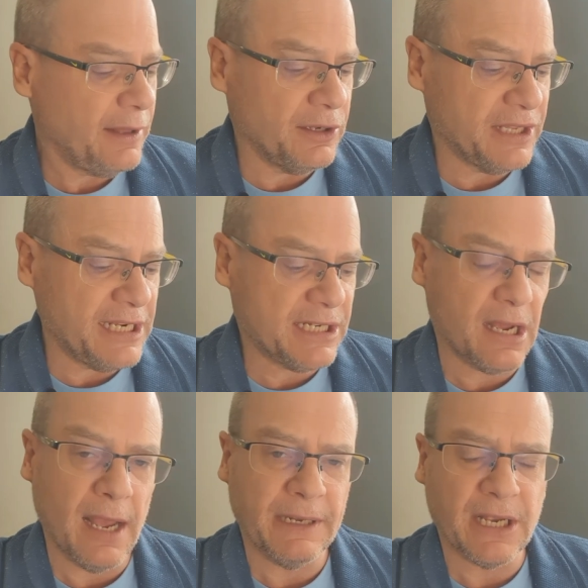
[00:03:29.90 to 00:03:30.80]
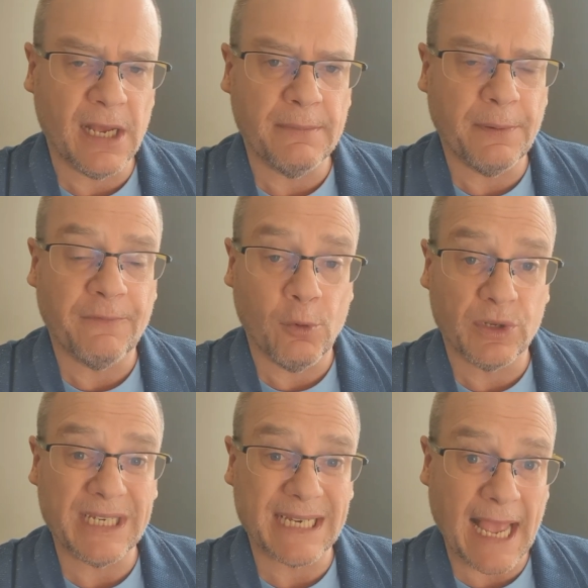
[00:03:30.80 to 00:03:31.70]
these kind of
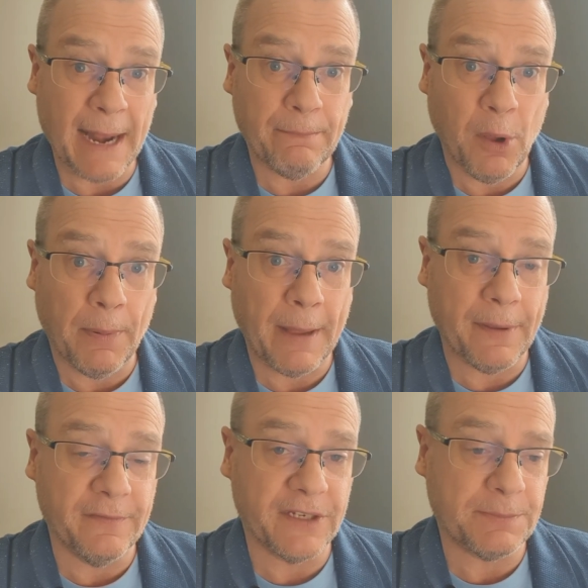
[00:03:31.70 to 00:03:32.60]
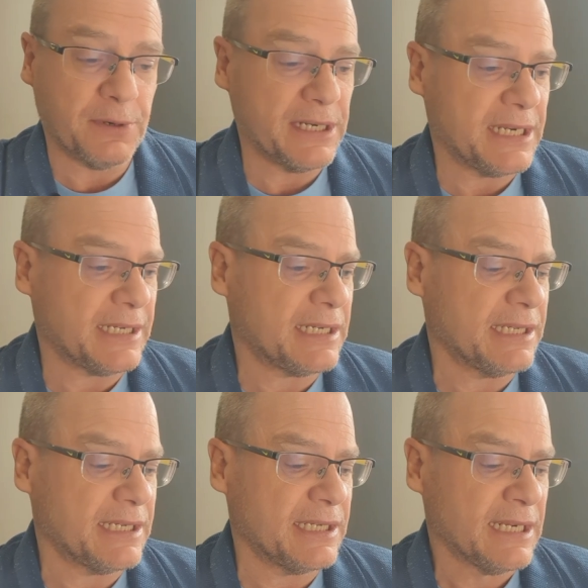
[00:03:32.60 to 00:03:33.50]
horses can pop up over sprint
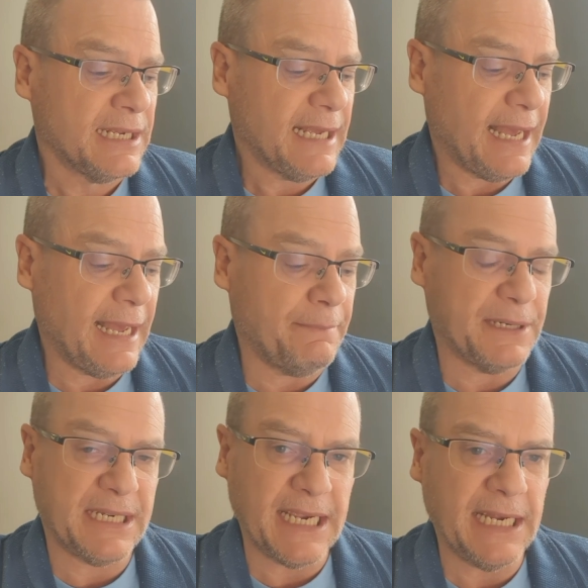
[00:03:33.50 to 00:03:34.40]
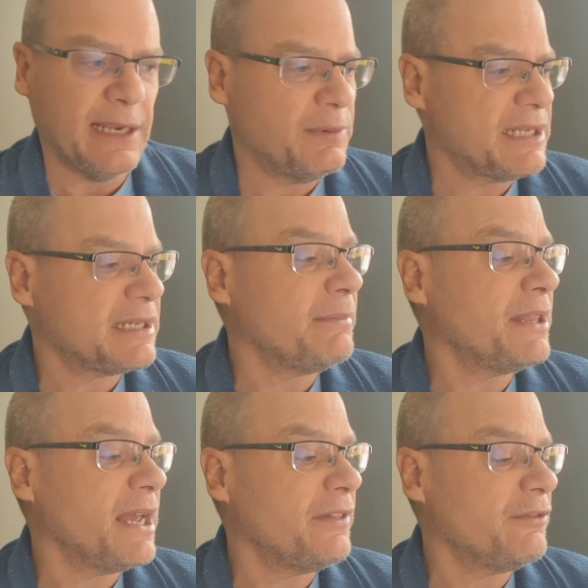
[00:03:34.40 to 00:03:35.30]
distances, particularly when some
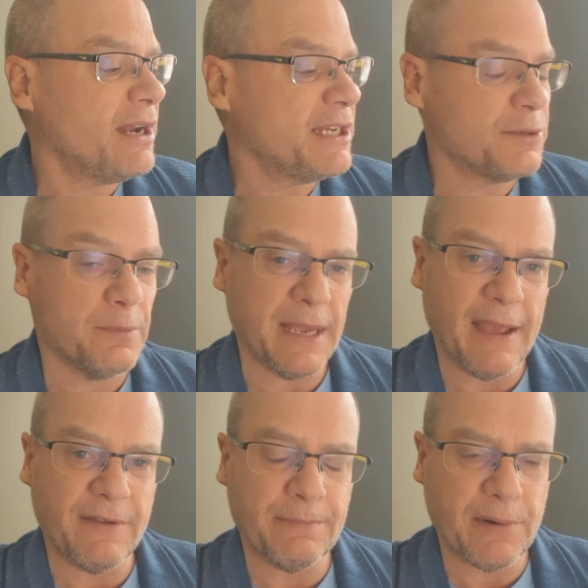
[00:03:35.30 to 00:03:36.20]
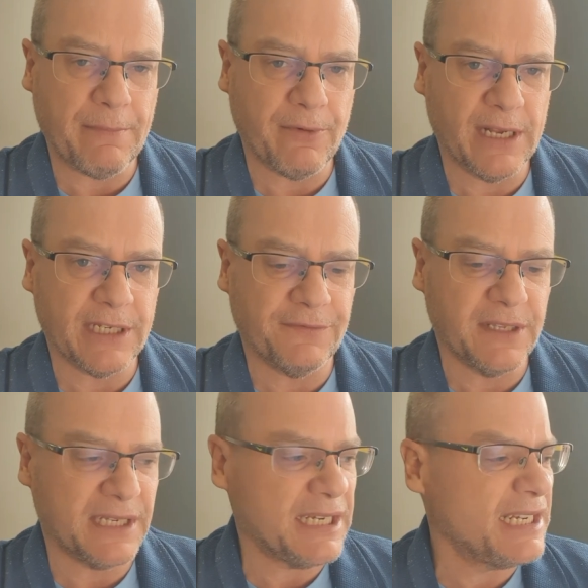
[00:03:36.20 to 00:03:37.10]
of the other runners will be having prep runs for
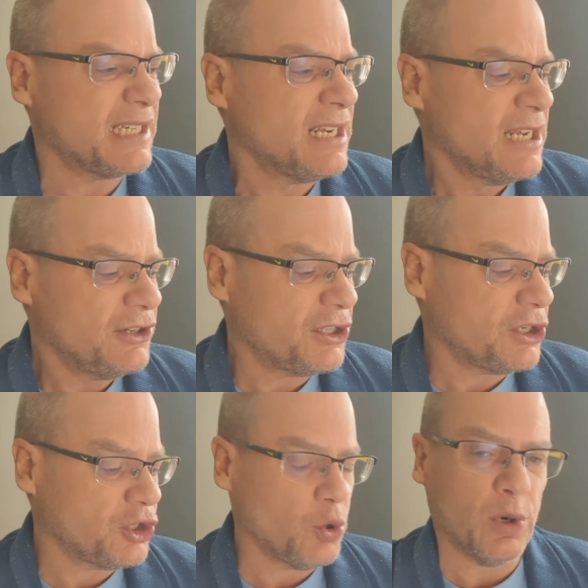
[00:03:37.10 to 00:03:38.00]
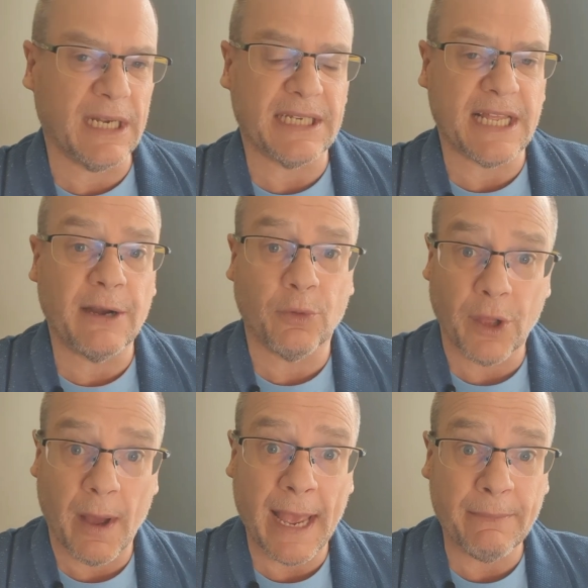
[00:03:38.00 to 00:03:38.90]
the season. Just a short list there,
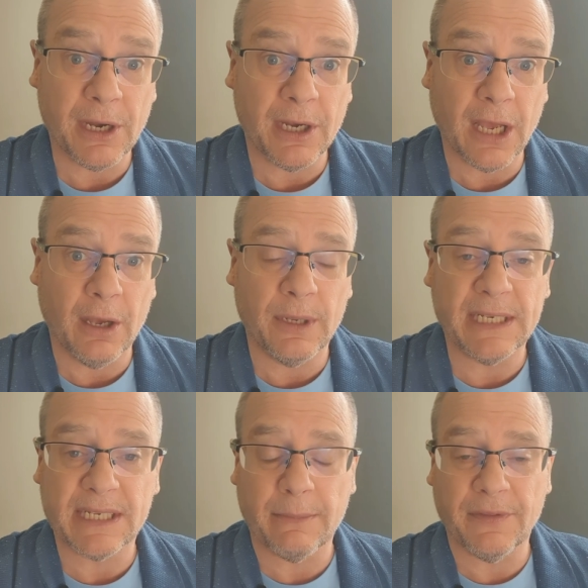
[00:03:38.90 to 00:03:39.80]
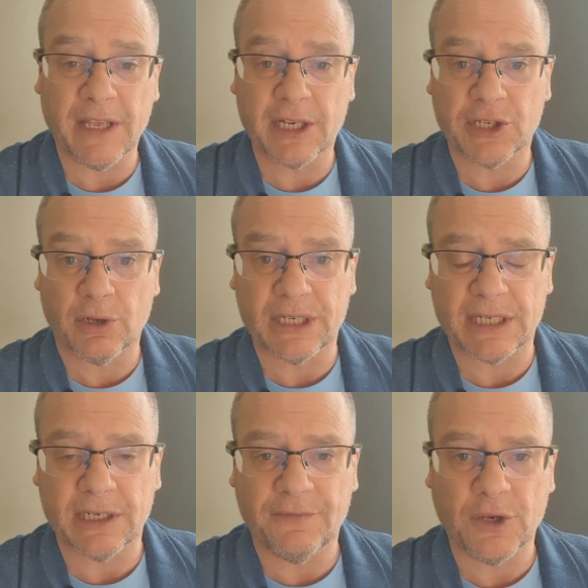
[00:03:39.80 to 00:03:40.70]
although I am going to go in some of the
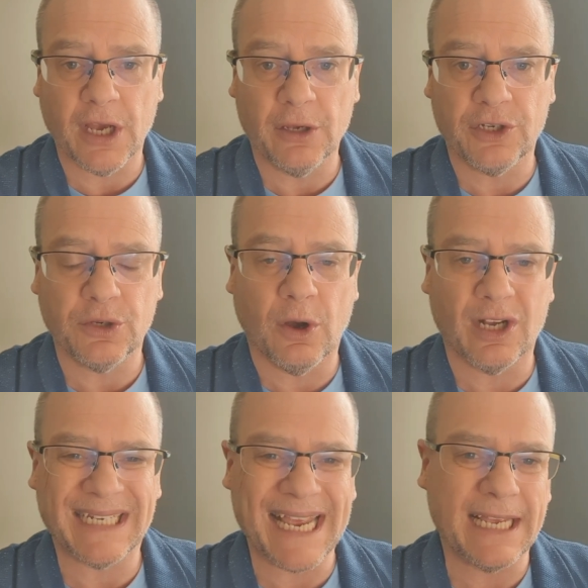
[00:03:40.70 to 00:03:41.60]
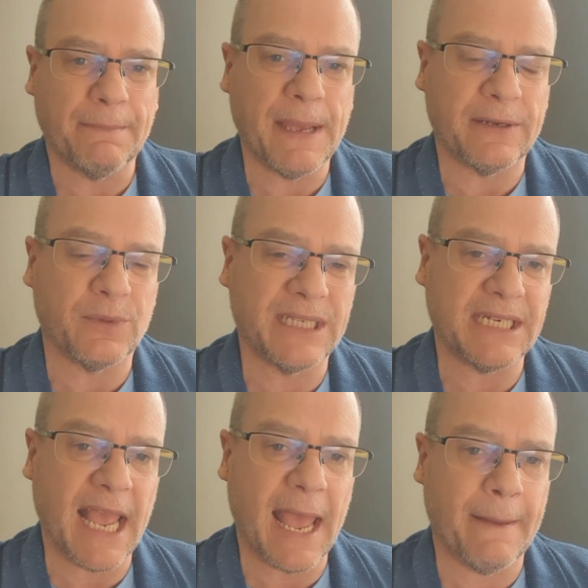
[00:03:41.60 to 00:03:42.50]
exotics, and if you go to our Take a Bet with
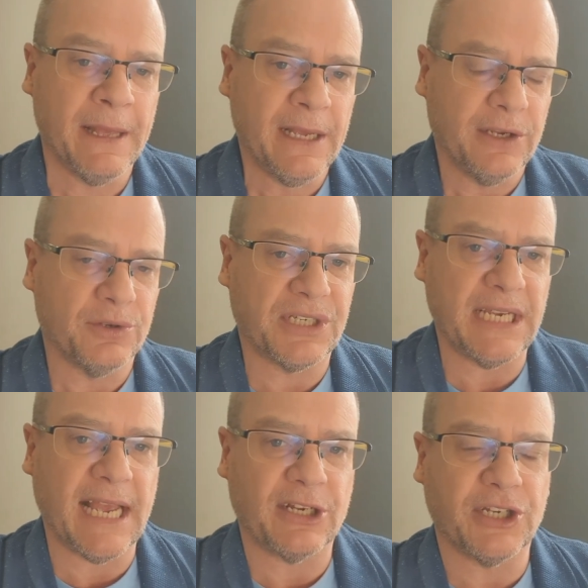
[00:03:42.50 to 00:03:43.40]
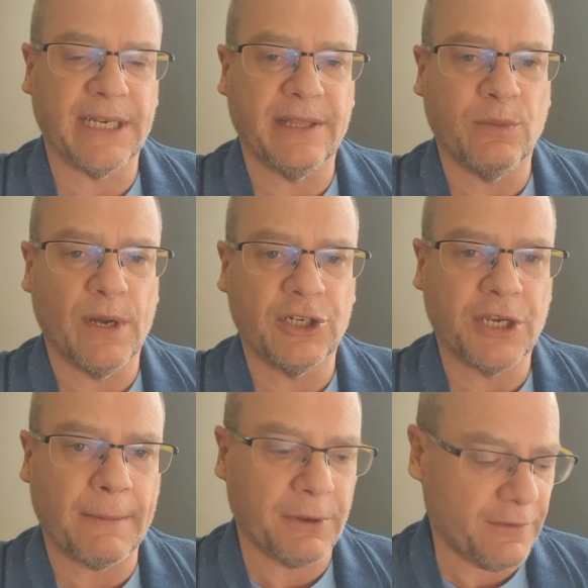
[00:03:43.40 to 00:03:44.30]
Tab, you'll see actually in the one
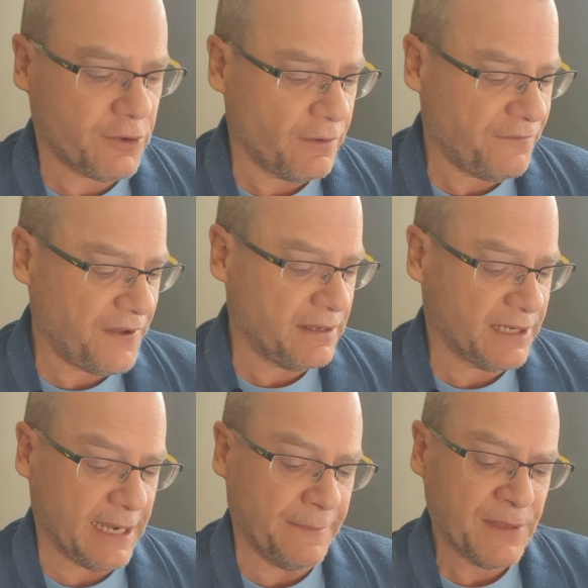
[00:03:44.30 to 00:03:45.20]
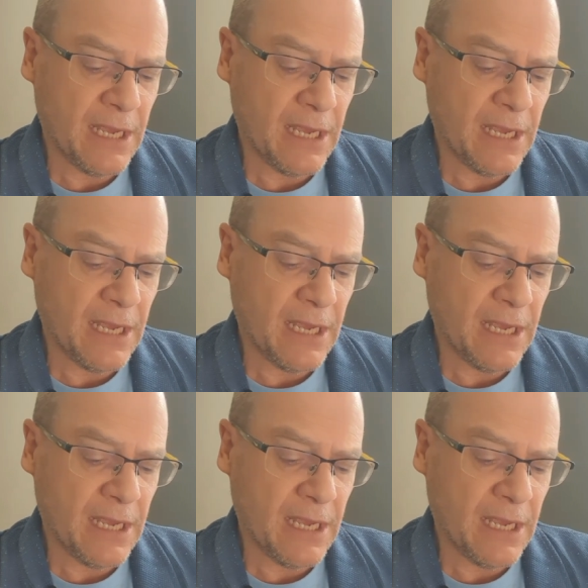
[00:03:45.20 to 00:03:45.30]
jackpot I've gone field here.